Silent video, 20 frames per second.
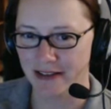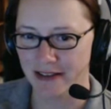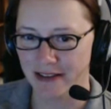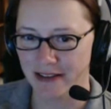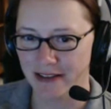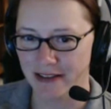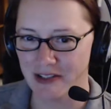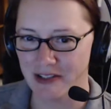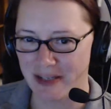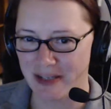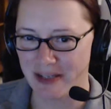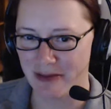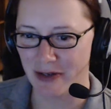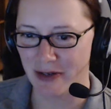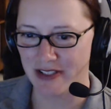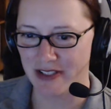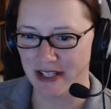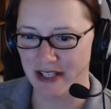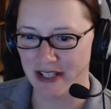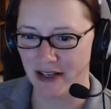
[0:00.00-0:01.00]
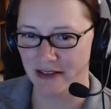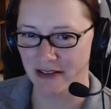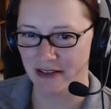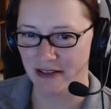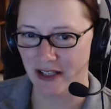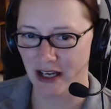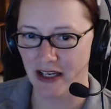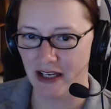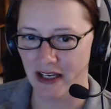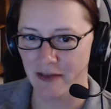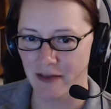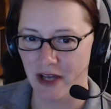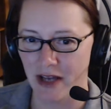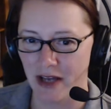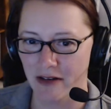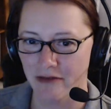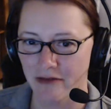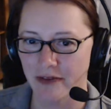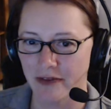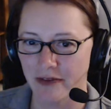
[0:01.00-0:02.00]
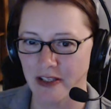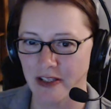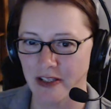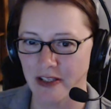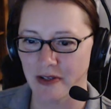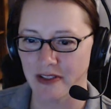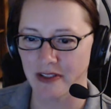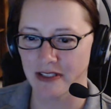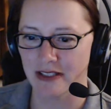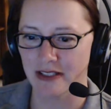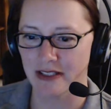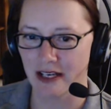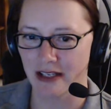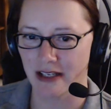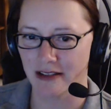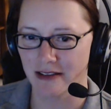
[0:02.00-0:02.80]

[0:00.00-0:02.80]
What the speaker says: you see me post out, I am not on Facebook today.